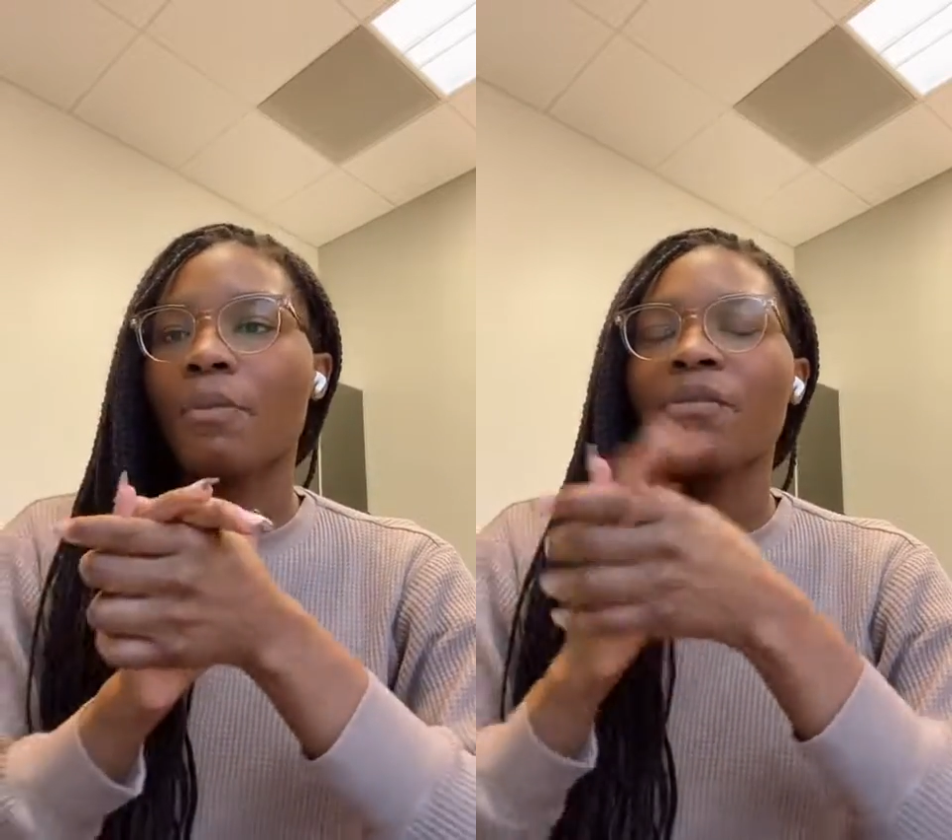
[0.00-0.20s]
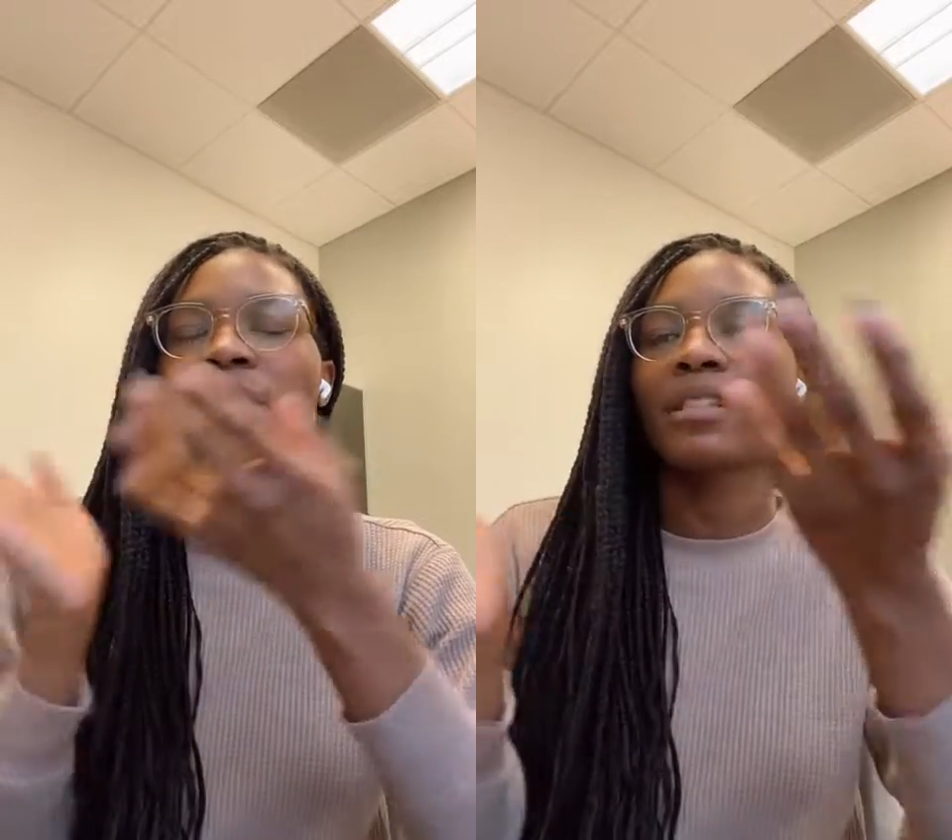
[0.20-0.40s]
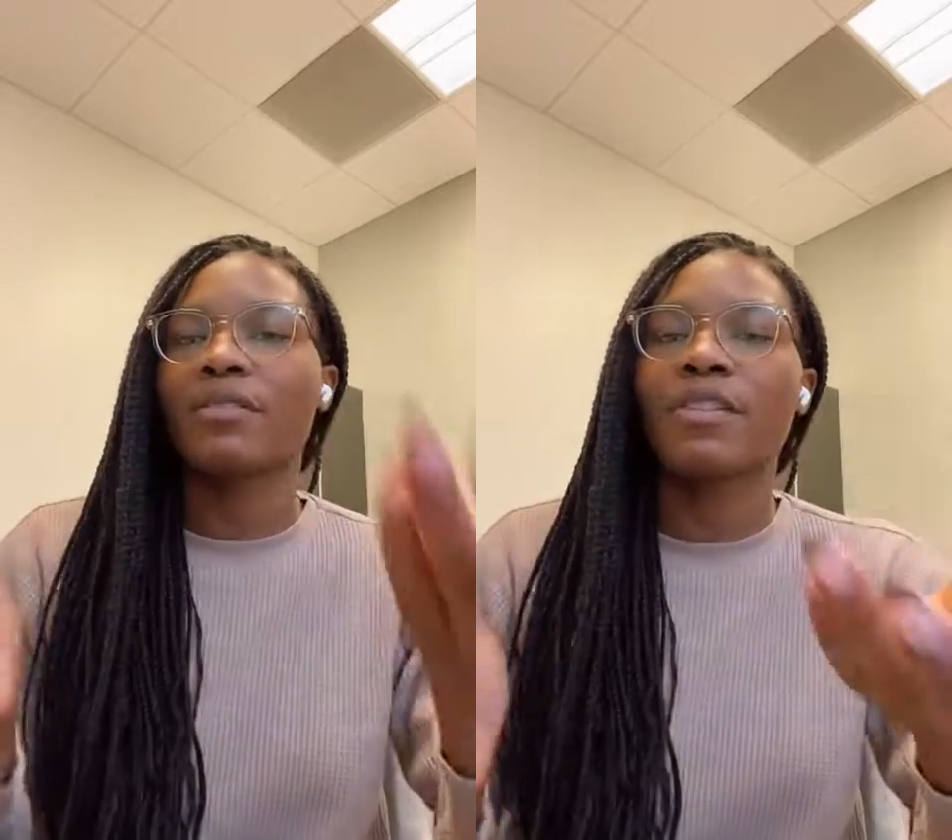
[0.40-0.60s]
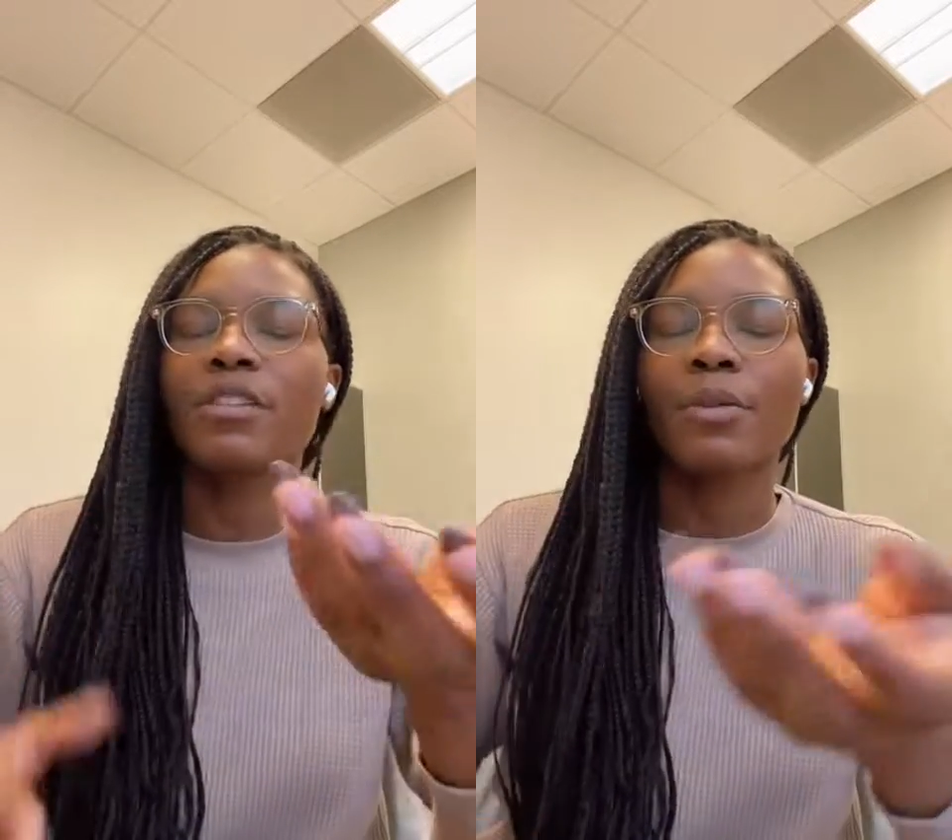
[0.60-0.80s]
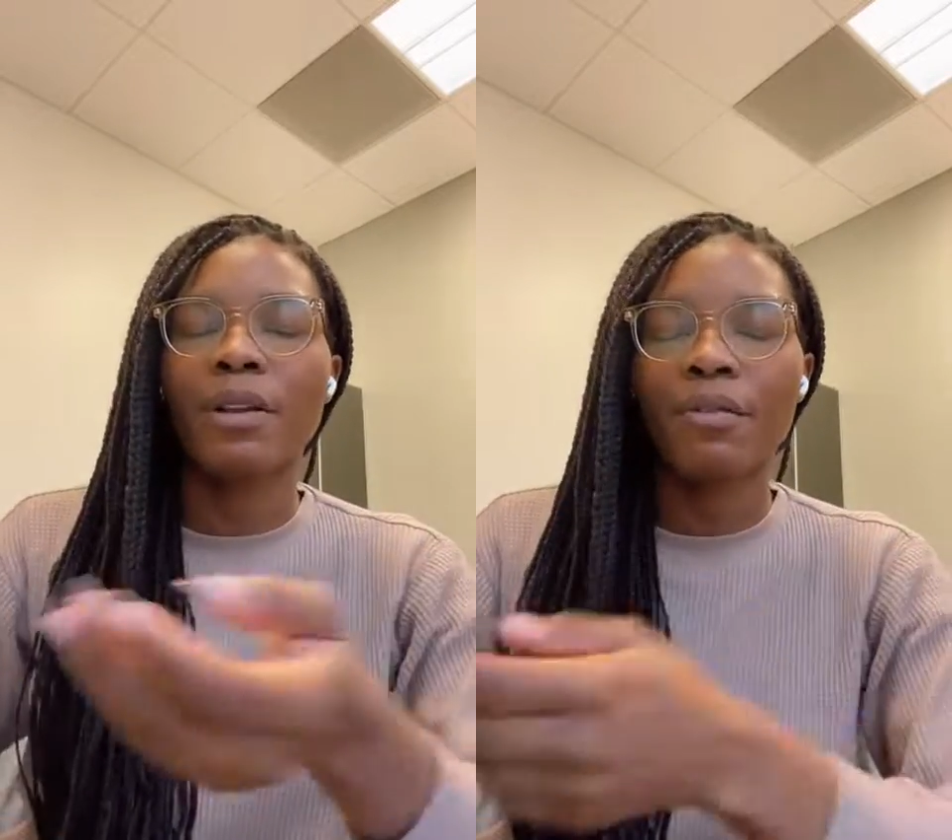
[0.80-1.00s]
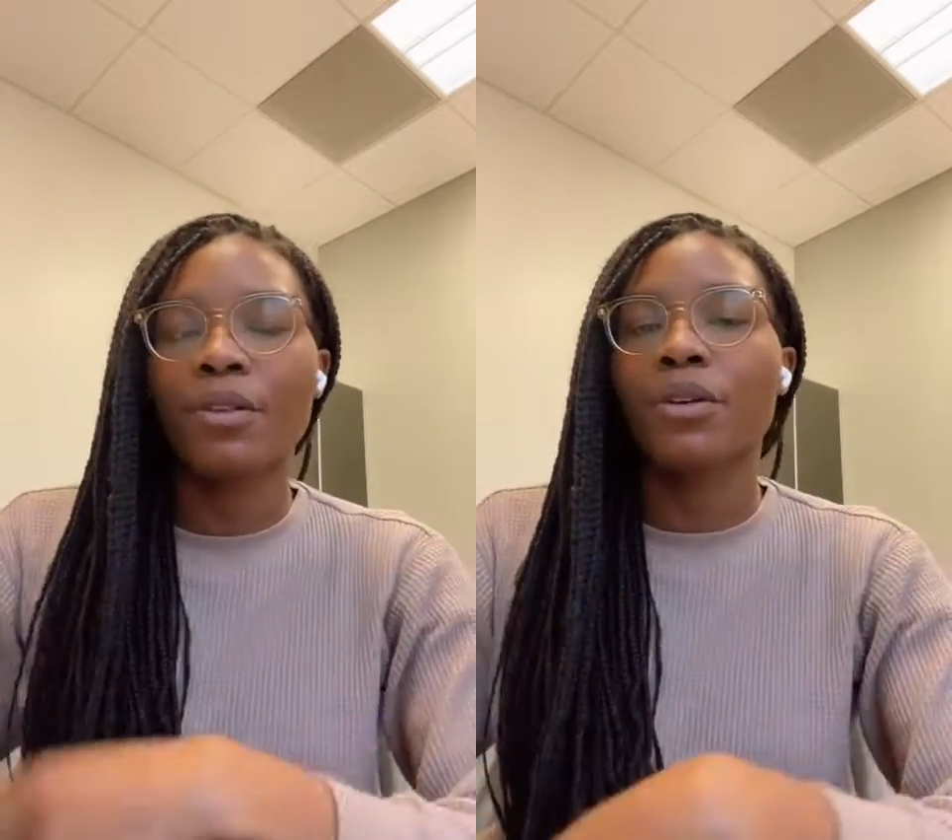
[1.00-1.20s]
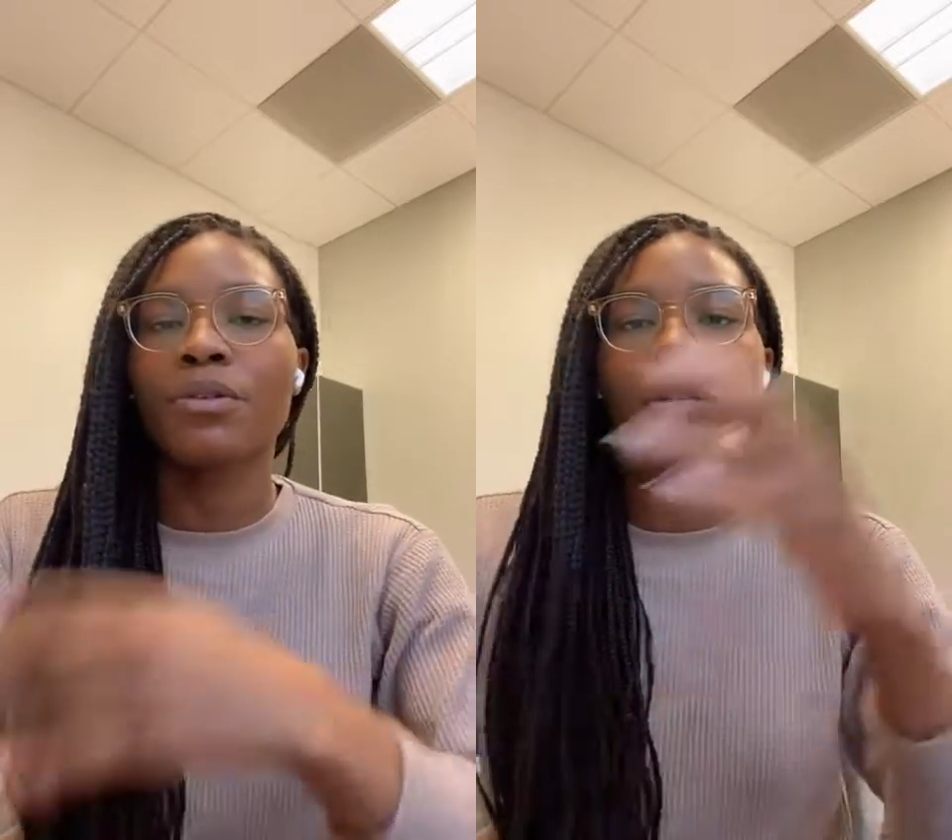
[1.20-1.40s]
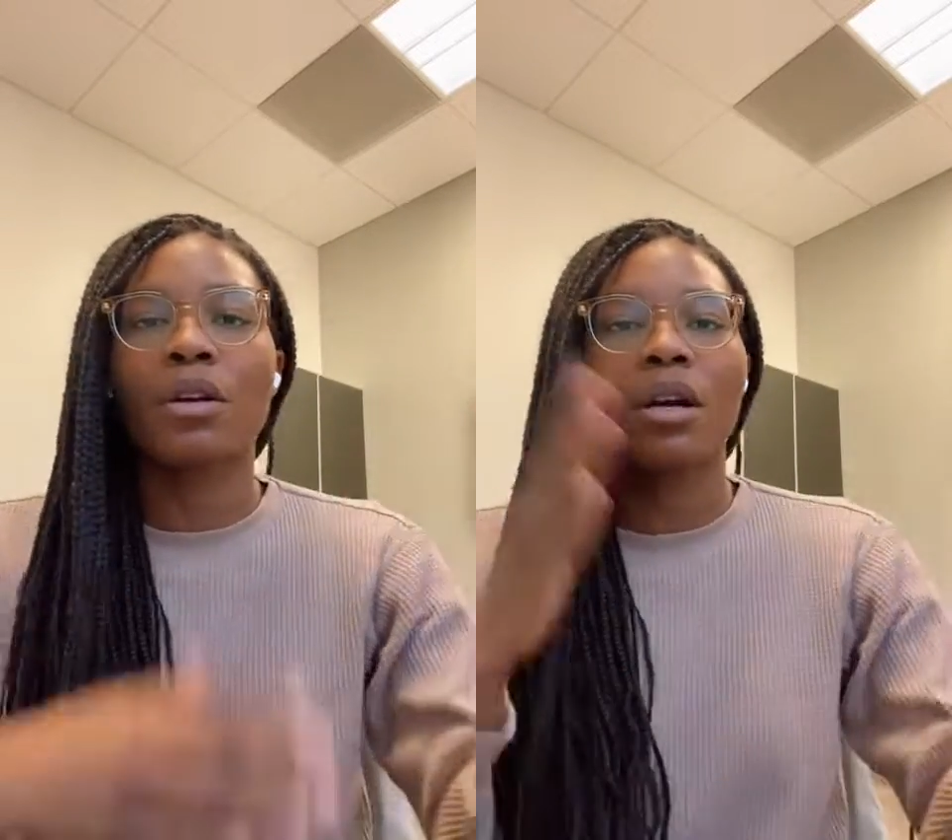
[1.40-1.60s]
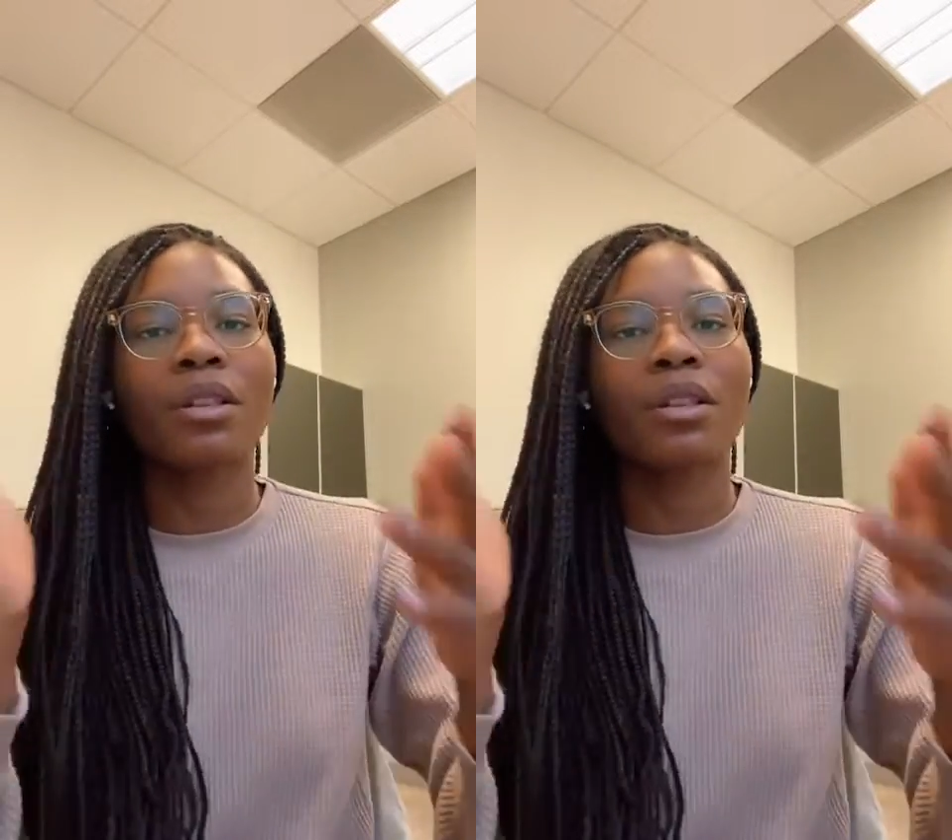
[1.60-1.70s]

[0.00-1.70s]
effectiveness rate for those